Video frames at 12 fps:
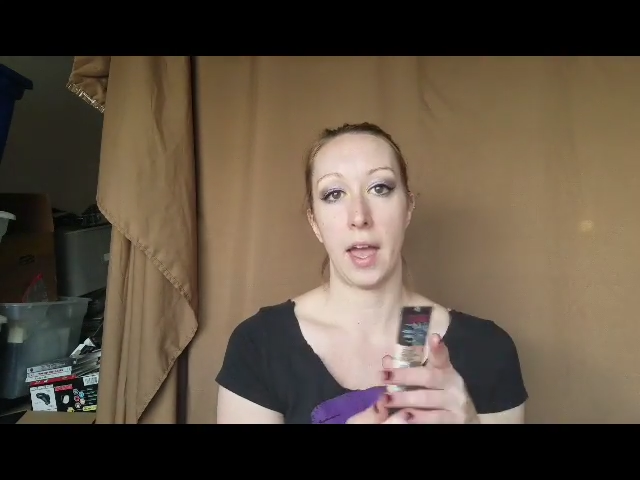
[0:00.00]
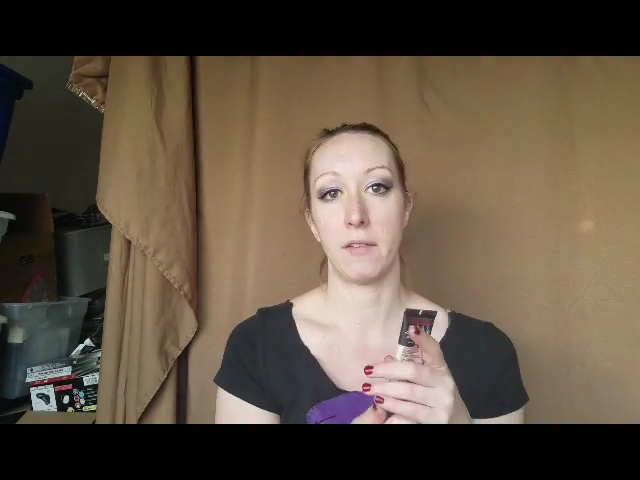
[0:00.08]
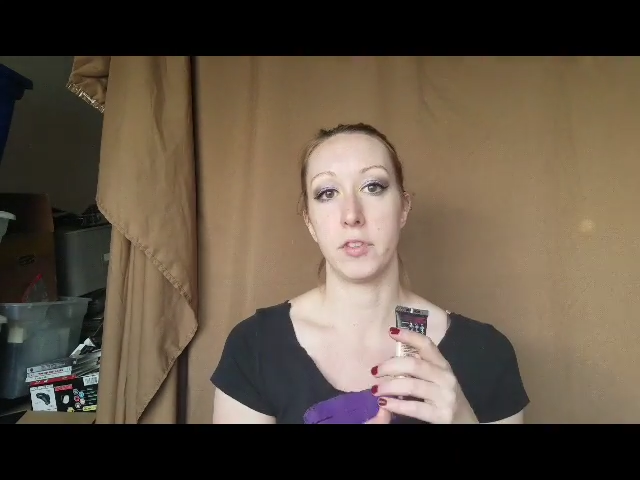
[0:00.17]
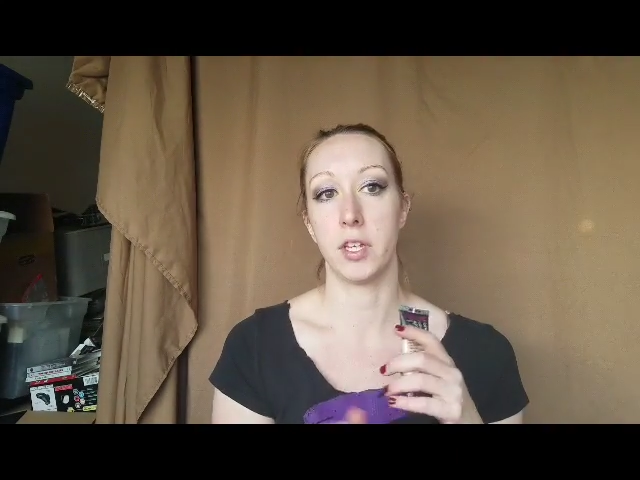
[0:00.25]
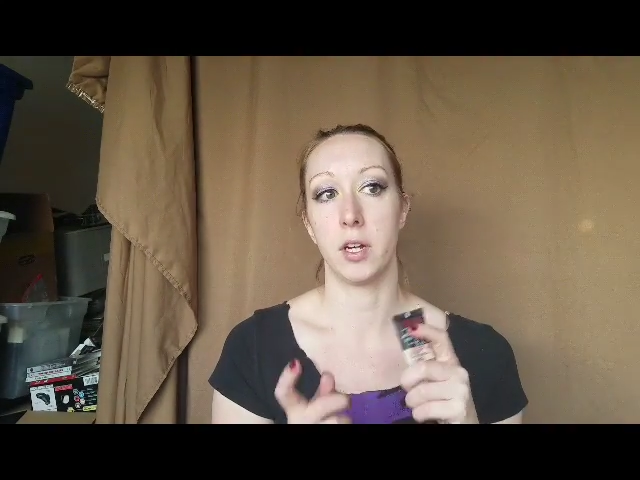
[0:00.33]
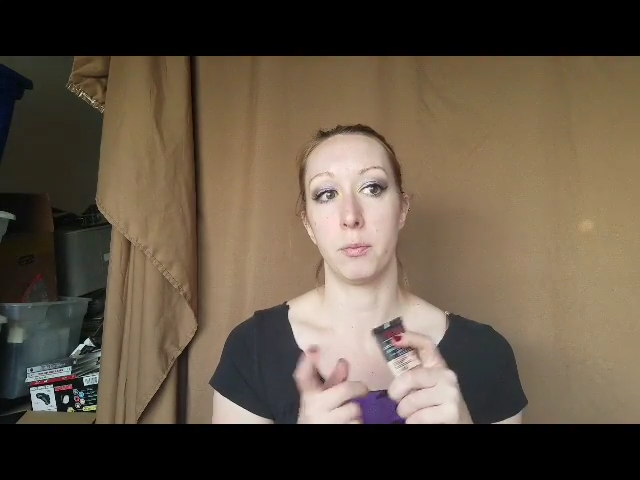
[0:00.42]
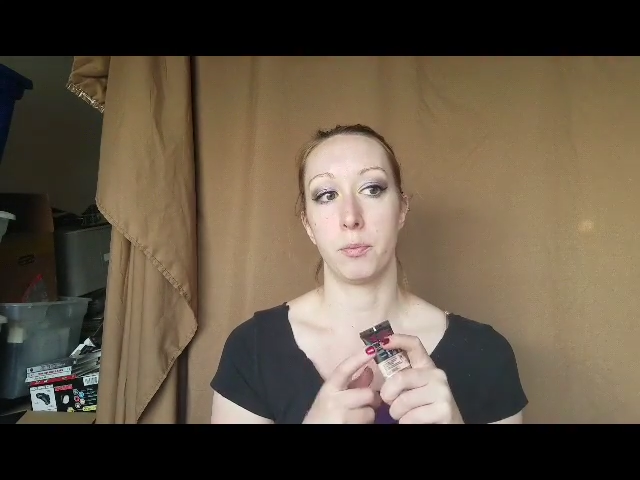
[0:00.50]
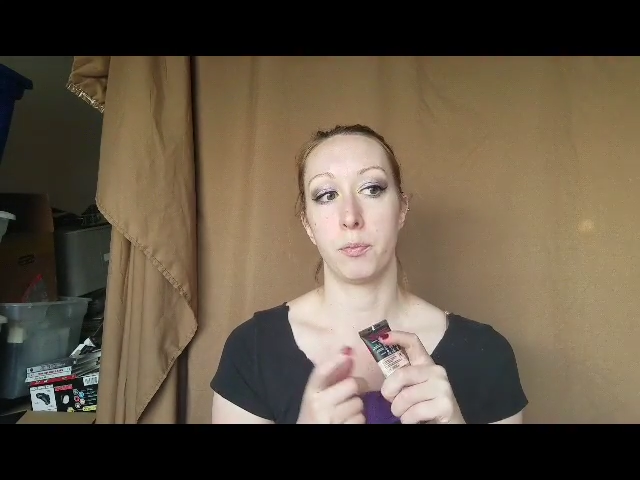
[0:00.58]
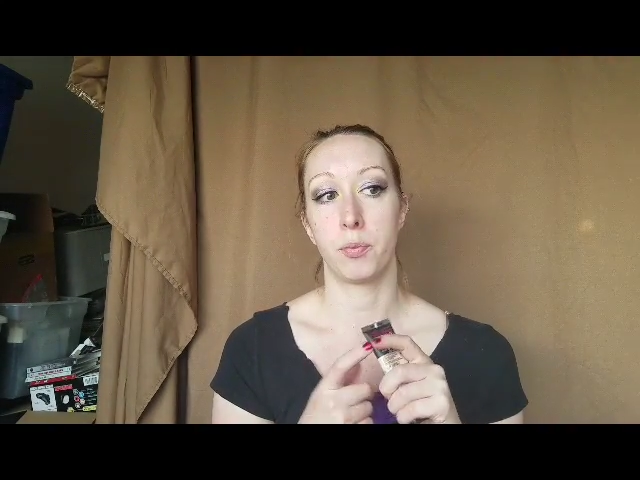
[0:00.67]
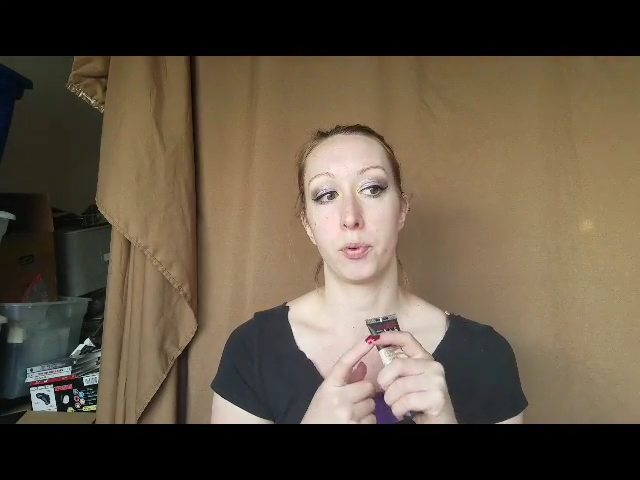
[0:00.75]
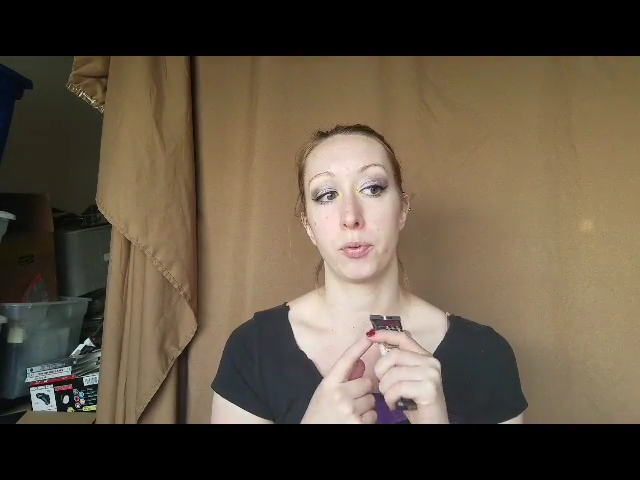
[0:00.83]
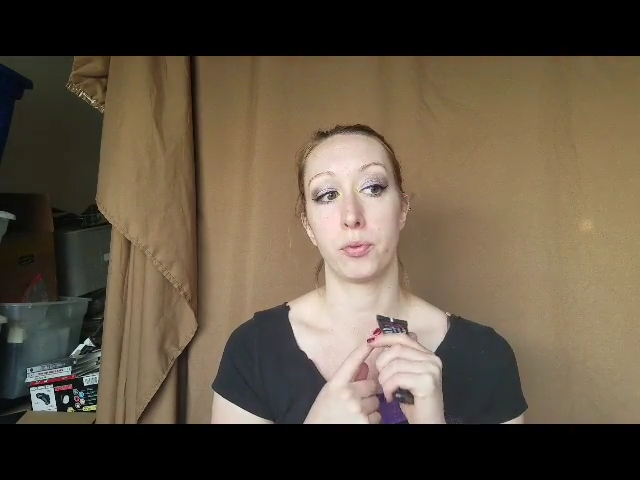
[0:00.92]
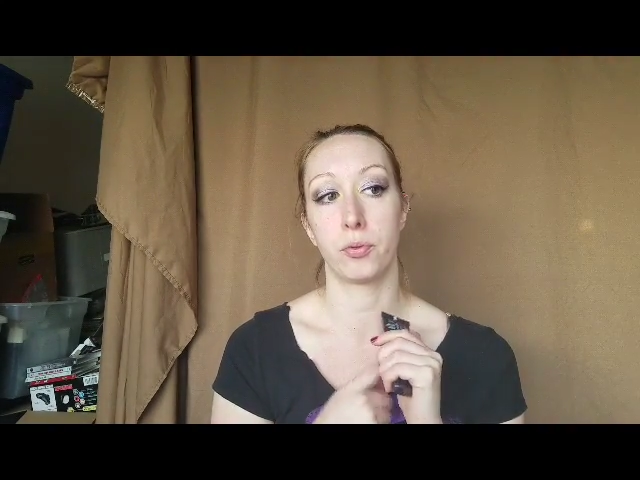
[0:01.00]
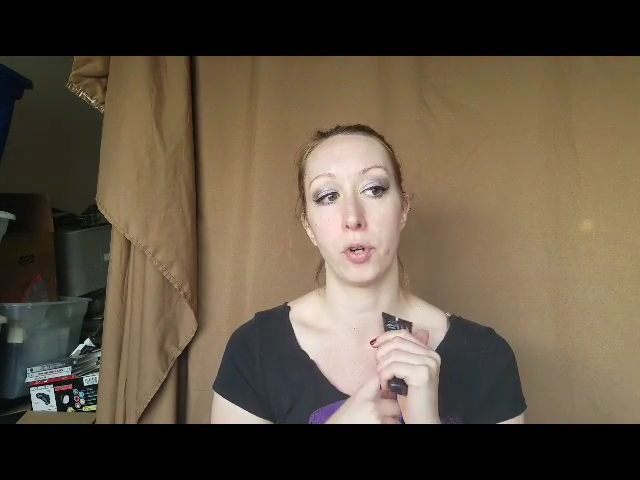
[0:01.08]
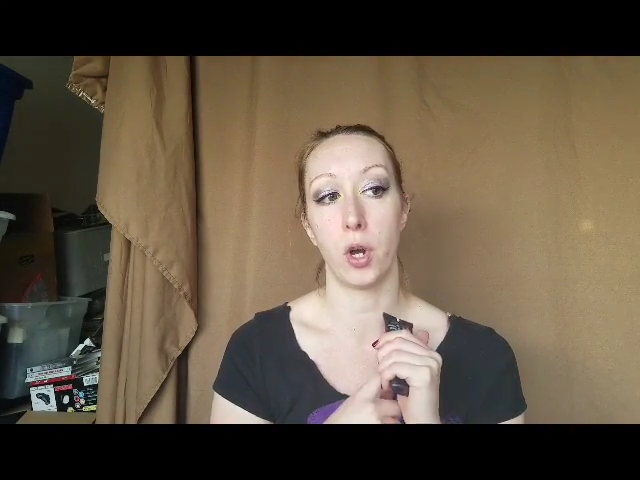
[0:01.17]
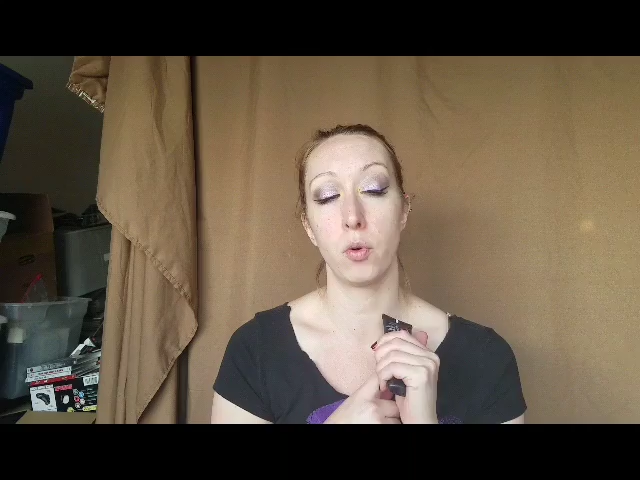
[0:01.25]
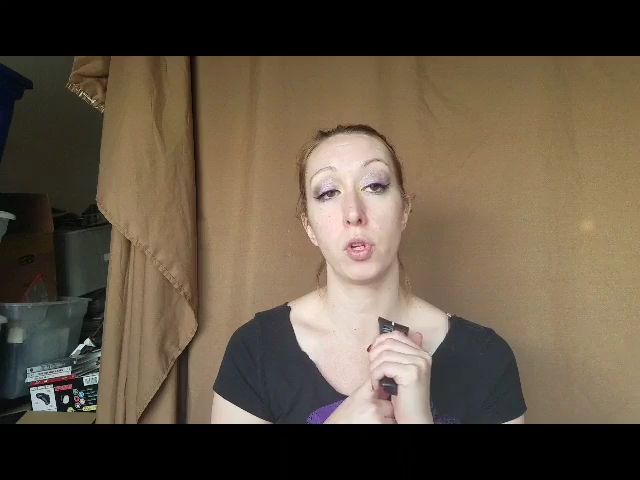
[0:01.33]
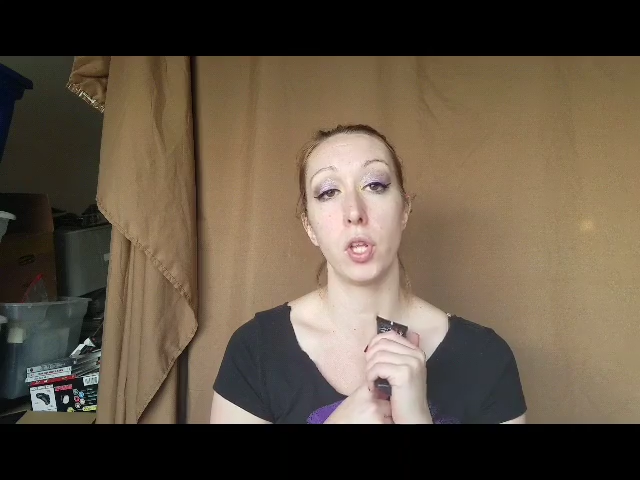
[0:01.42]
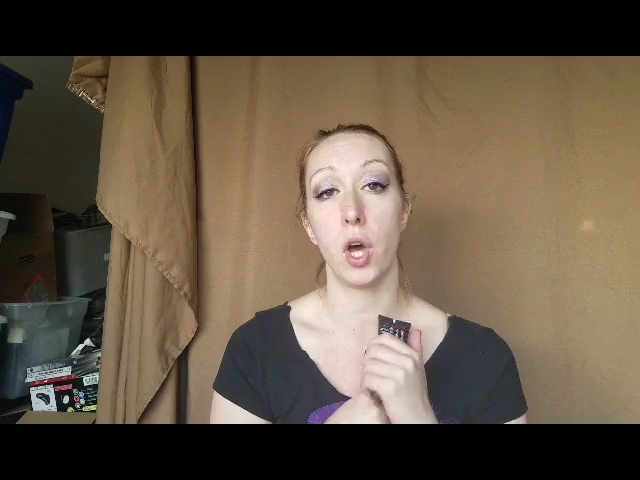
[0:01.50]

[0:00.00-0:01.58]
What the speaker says: have the Pro